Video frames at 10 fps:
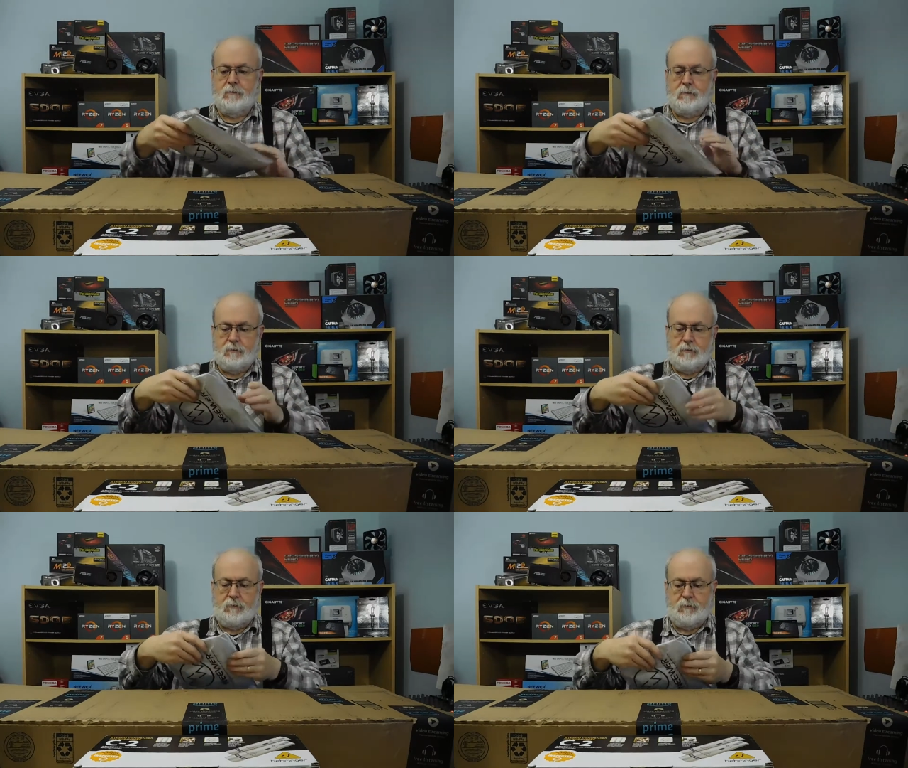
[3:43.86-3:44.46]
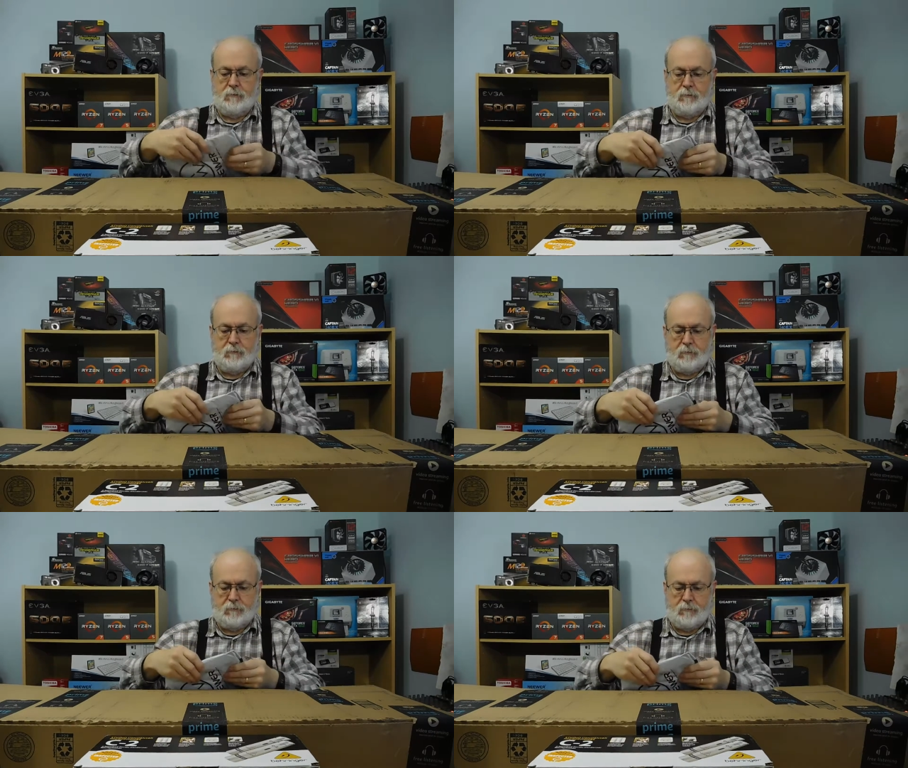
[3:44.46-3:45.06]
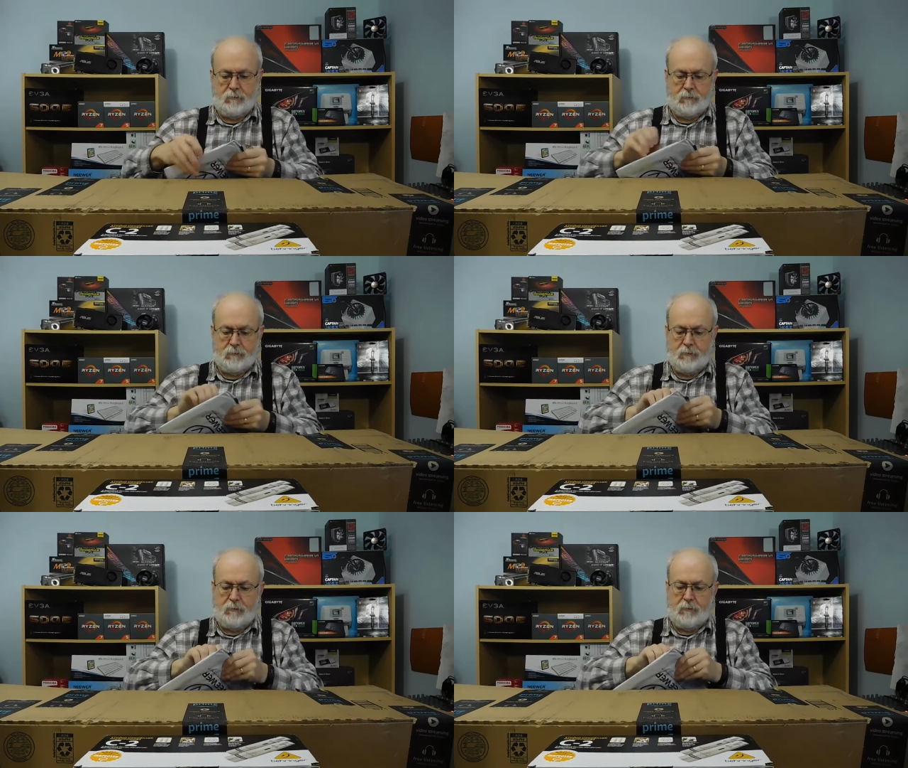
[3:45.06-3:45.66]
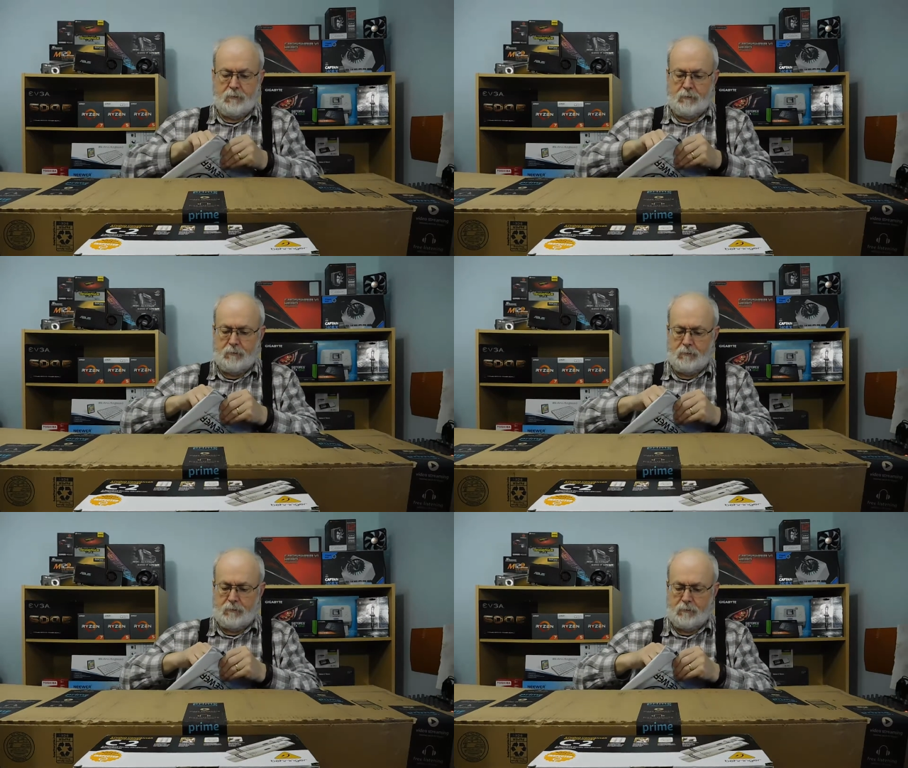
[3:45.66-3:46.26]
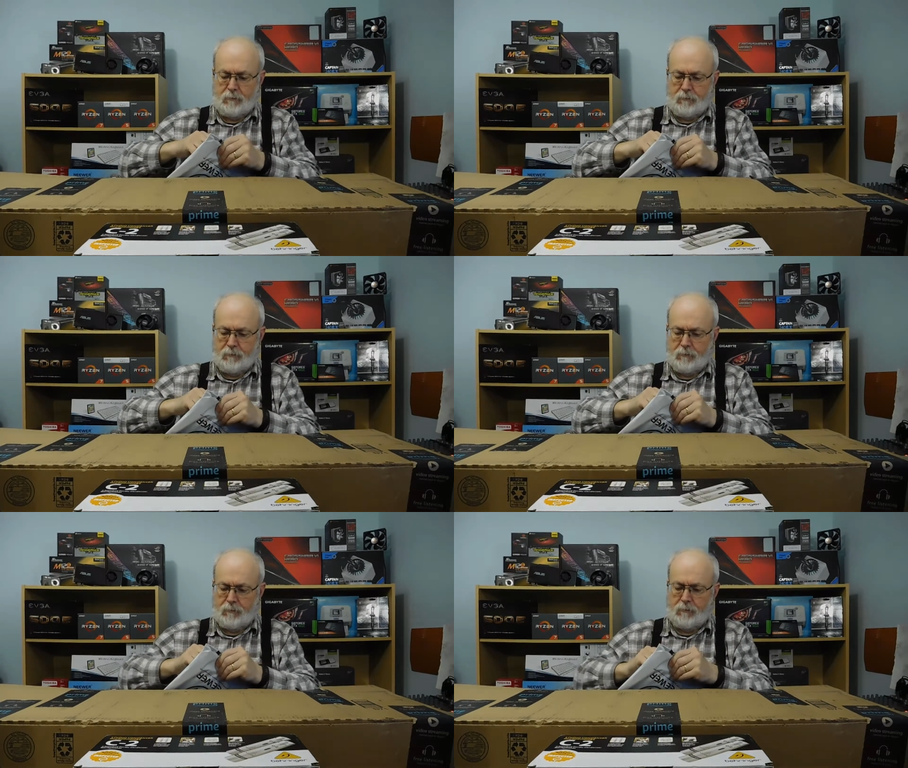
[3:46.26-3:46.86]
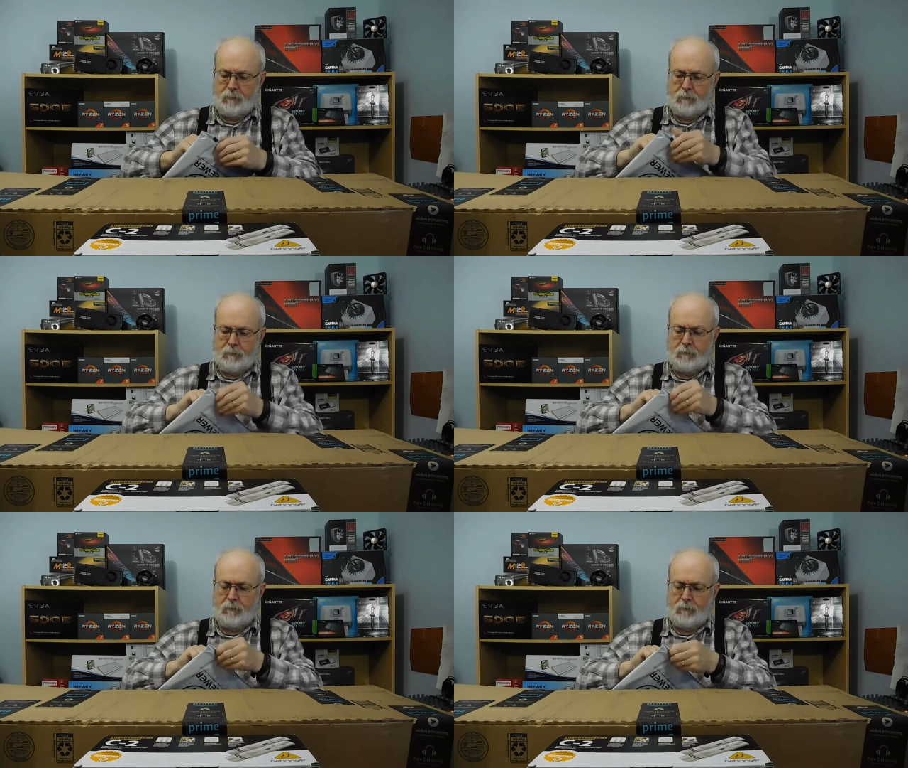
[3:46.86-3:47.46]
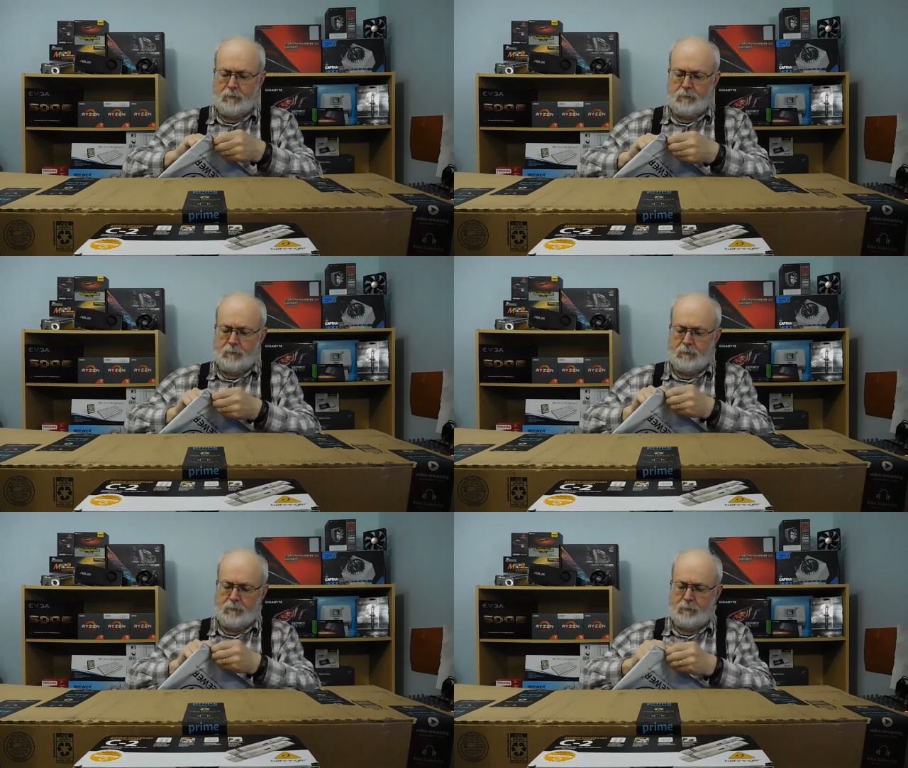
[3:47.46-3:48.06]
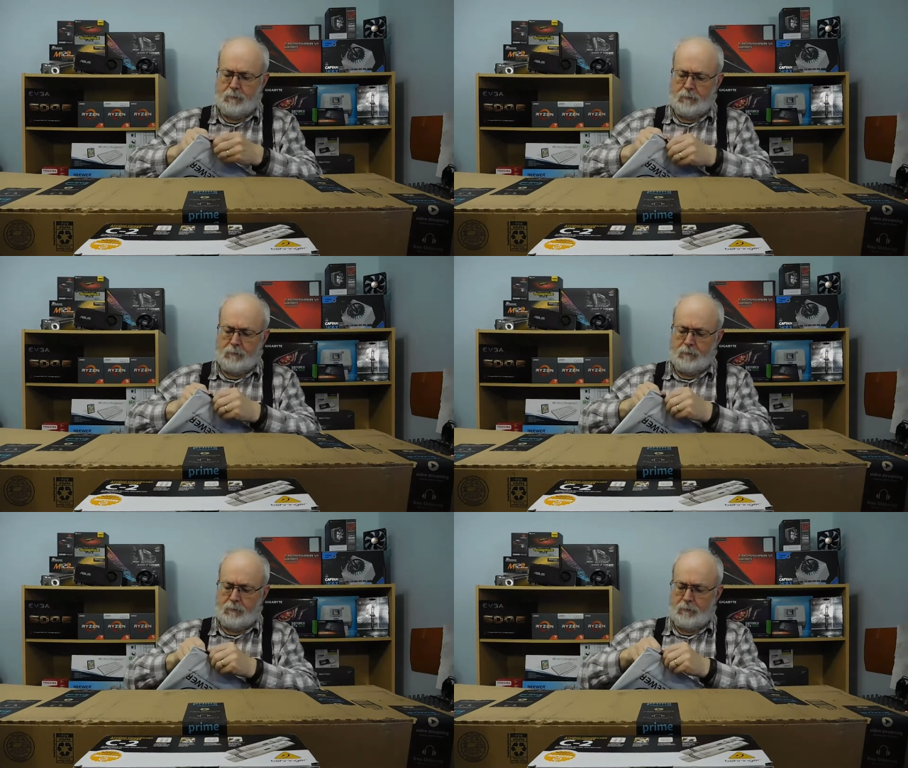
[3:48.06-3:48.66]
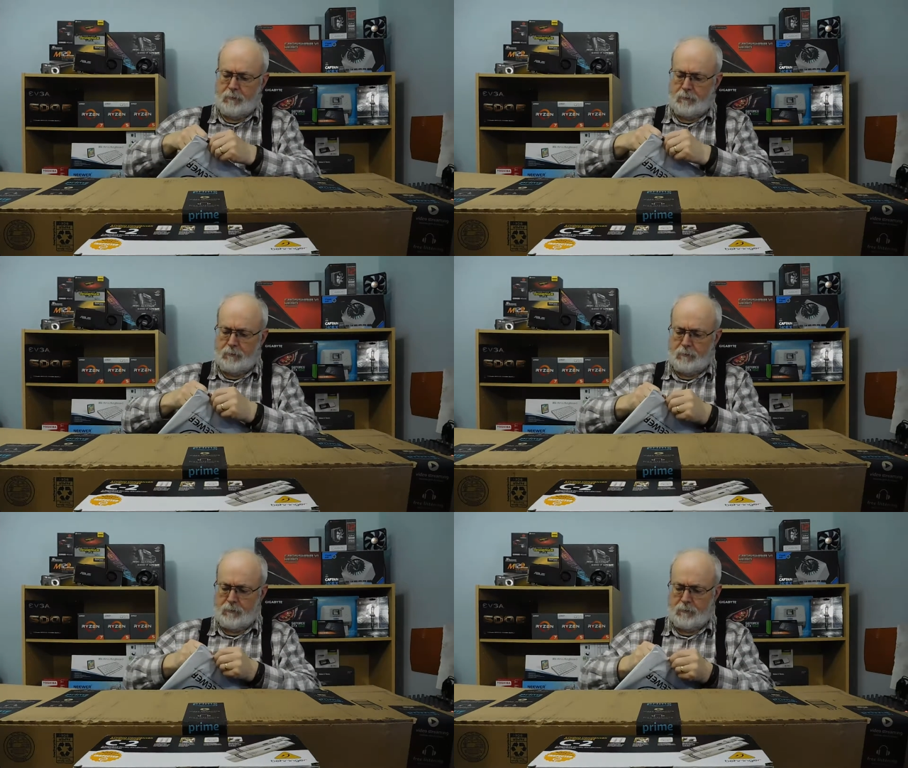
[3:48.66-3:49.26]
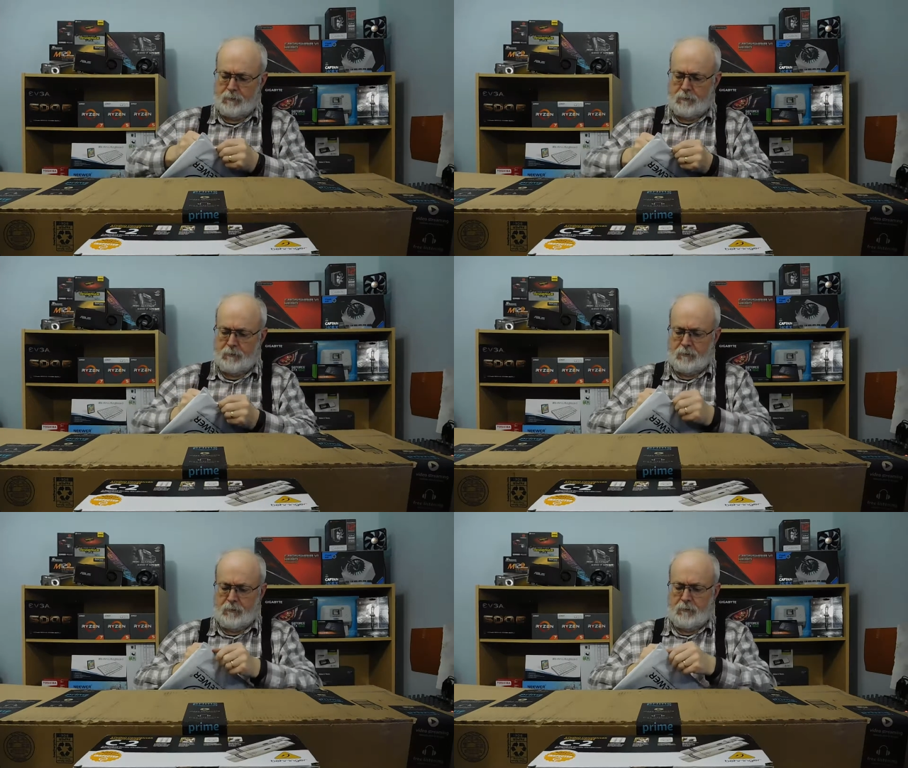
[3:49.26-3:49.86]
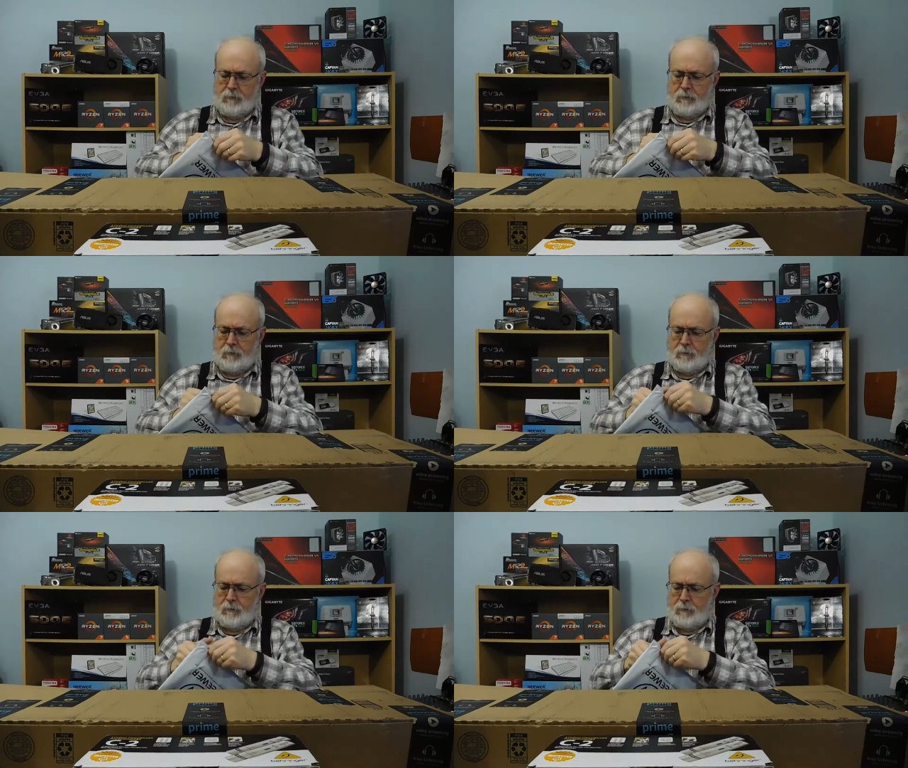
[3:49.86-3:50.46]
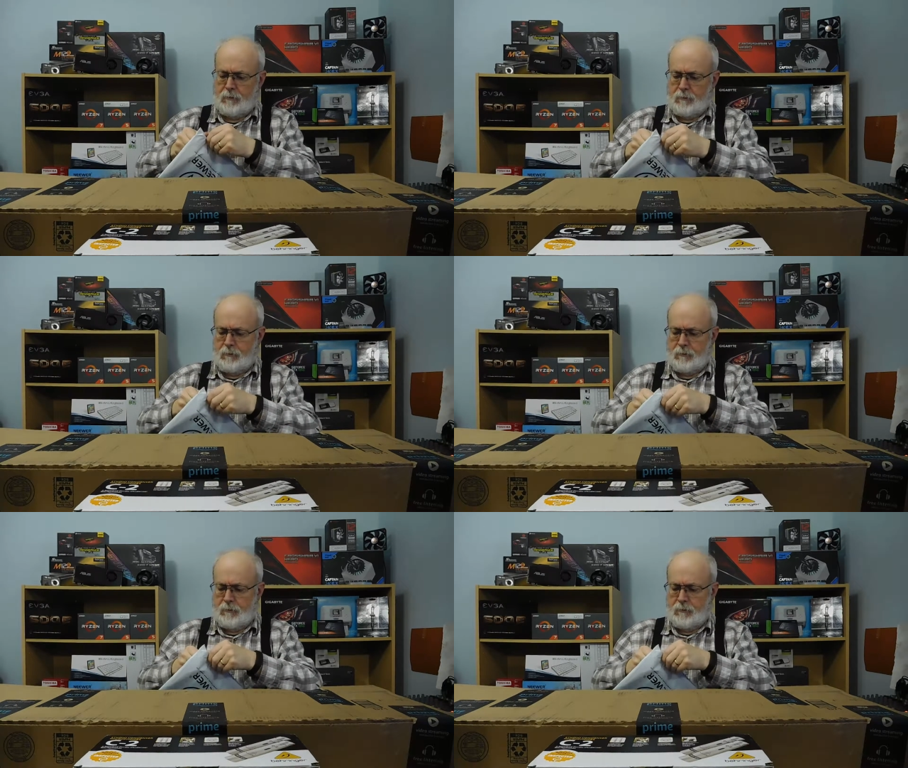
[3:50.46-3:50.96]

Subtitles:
No one is speaking in this clip.